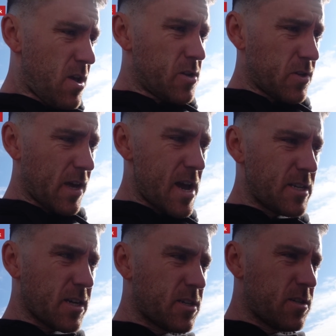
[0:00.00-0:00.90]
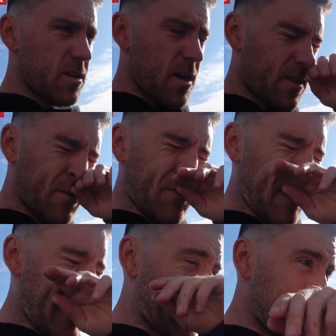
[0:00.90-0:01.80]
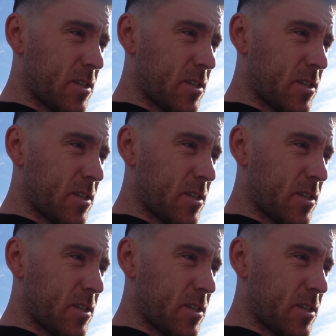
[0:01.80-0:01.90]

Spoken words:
So the guys at Classic